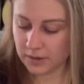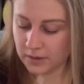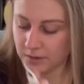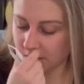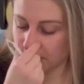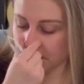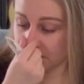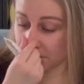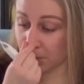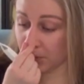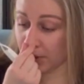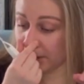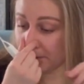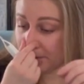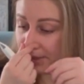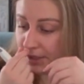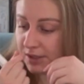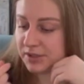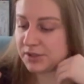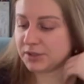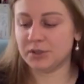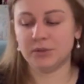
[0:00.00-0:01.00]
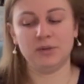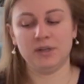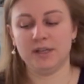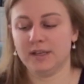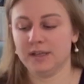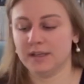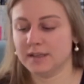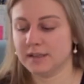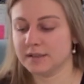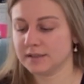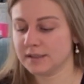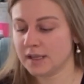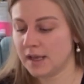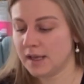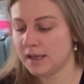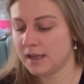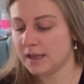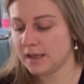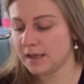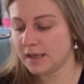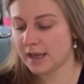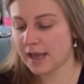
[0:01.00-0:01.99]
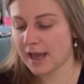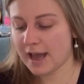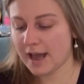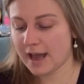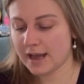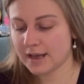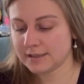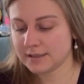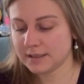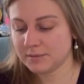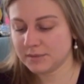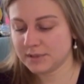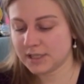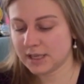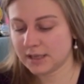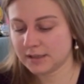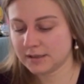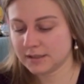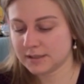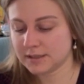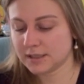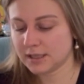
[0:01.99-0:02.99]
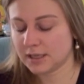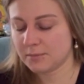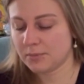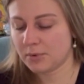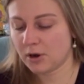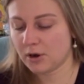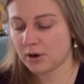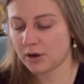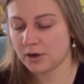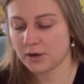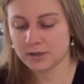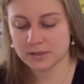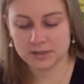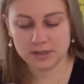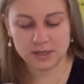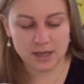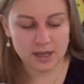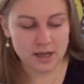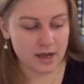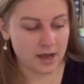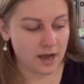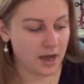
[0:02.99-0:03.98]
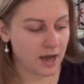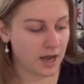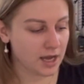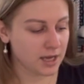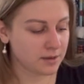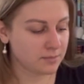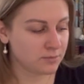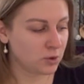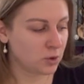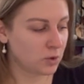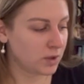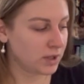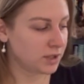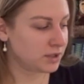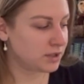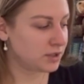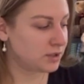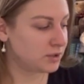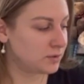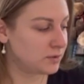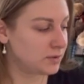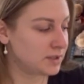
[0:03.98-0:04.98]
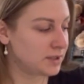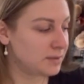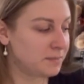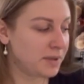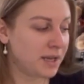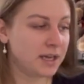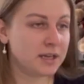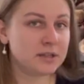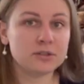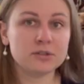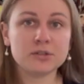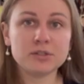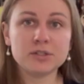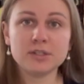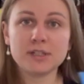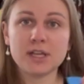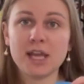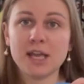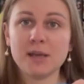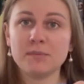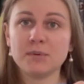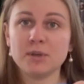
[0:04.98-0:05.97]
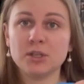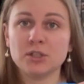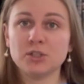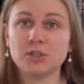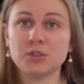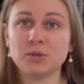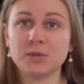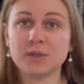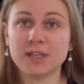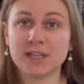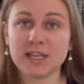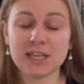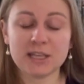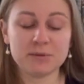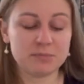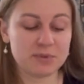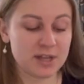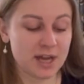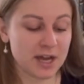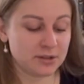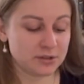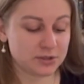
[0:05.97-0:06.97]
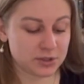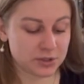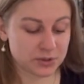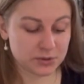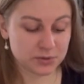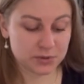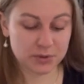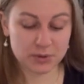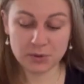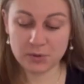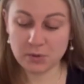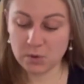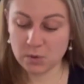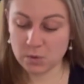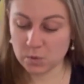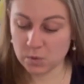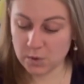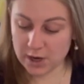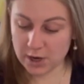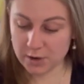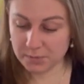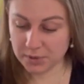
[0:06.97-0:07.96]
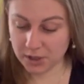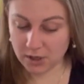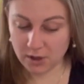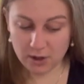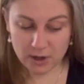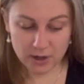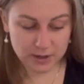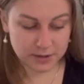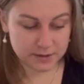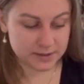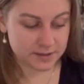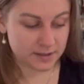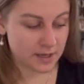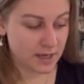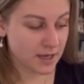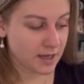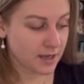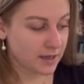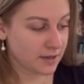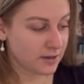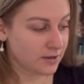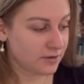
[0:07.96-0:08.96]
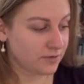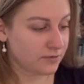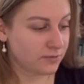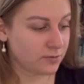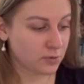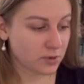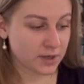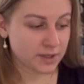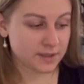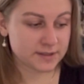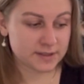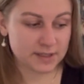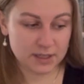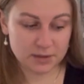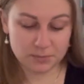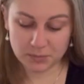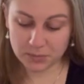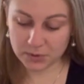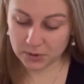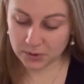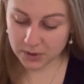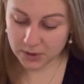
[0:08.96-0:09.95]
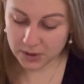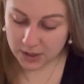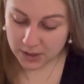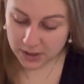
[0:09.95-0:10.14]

So what I'm going to do is, as I'm taking this thing apart, I am going to use the painter's tape to keep that screw where it belongs. For example,